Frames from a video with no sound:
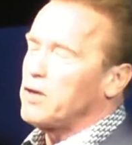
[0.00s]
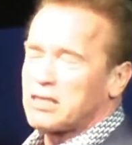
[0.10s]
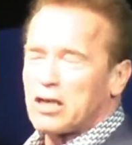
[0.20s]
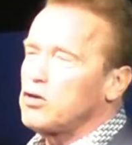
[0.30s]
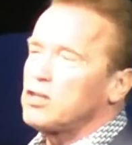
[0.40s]

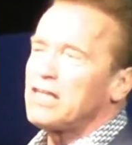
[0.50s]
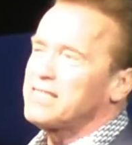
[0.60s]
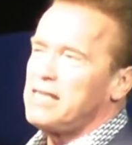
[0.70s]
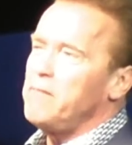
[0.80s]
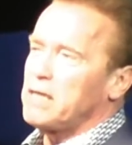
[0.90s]
because I could
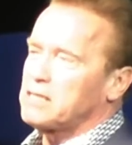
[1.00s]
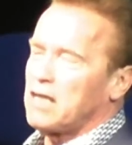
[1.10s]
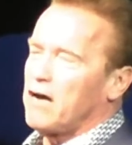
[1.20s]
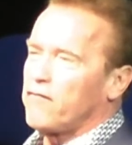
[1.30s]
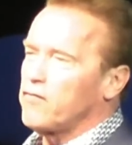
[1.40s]
not see
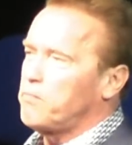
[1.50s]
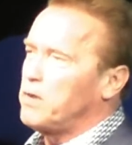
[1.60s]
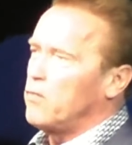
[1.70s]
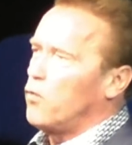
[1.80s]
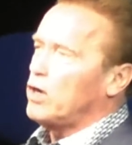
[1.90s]
myself as
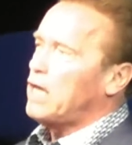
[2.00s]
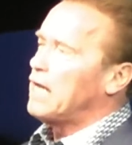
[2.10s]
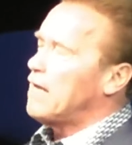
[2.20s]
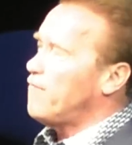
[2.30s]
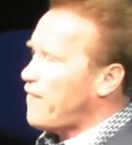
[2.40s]
being
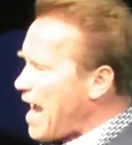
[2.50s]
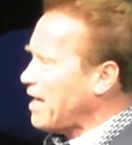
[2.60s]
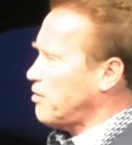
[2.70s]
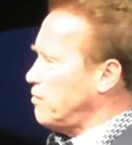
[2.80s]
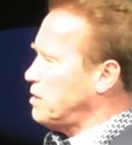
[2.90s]
working in a
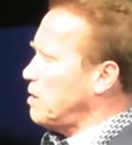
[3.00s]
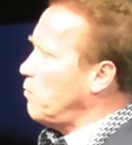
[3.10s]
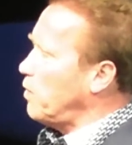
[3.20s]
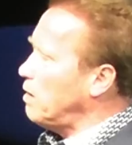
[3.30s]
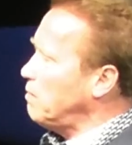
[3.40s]
factory
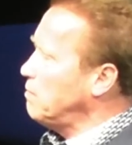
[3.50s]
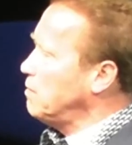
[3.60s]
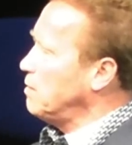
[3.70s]
somewhere,